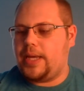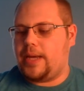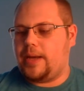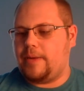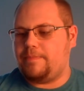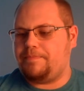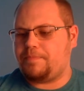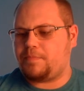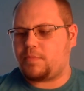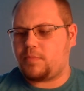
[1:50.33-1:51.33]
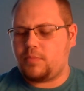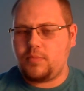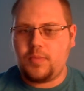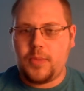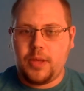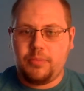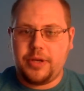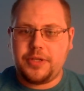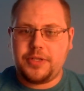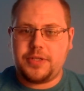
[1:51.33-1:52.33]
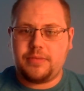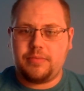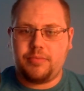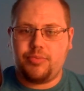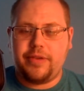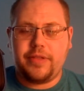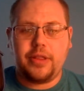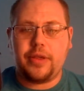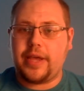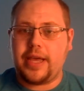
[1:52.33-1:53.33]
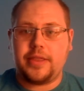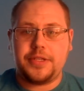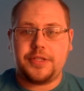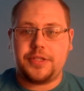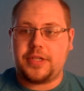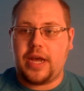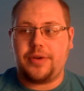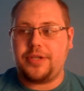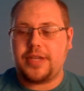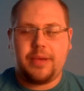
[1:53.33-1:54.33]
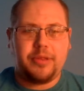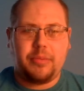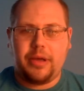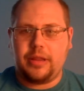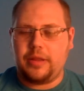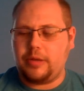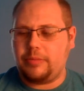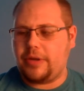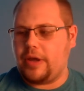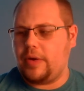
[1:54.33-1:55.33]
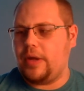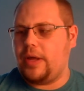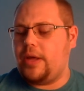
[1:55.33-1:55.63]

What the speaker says: But just briefly looking at this just now, it just came in the mail a little bit ago.